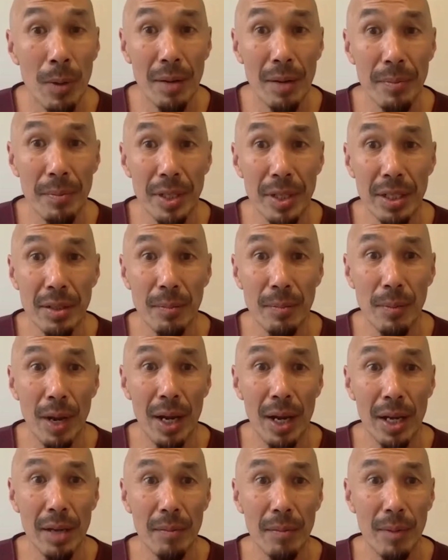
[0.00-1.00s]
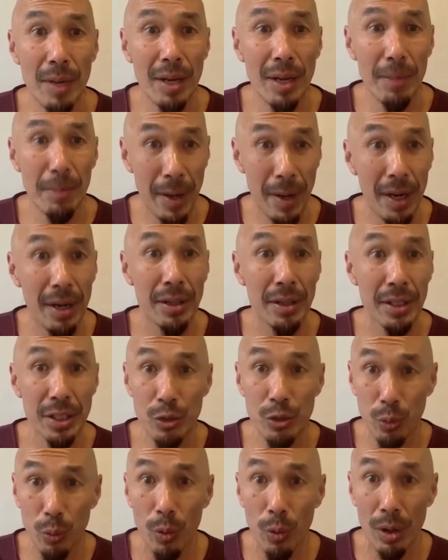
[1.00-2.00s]
I mean, my
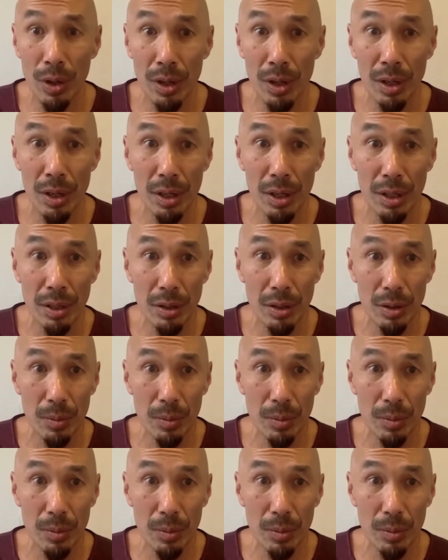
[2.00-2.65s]
parents were